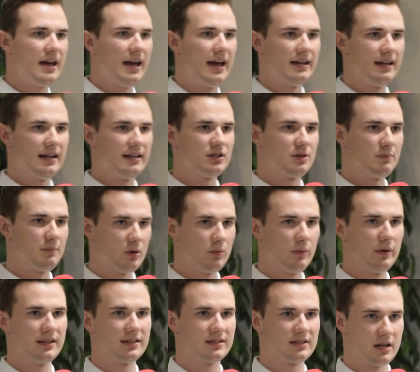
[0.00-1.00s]
and to be
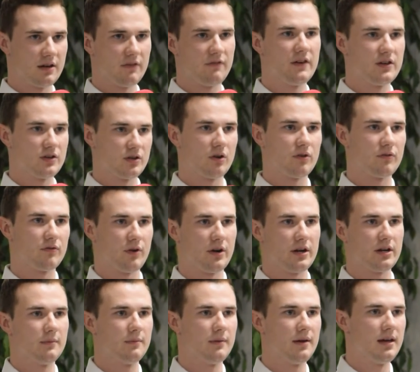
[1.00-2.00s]
willing to defend our
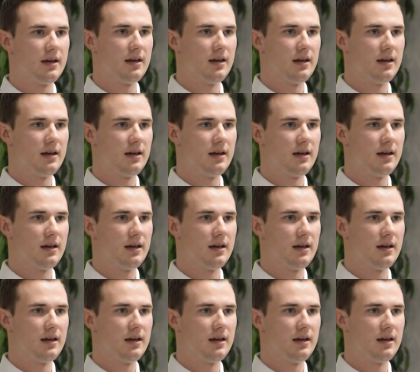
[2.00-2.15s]
freedom.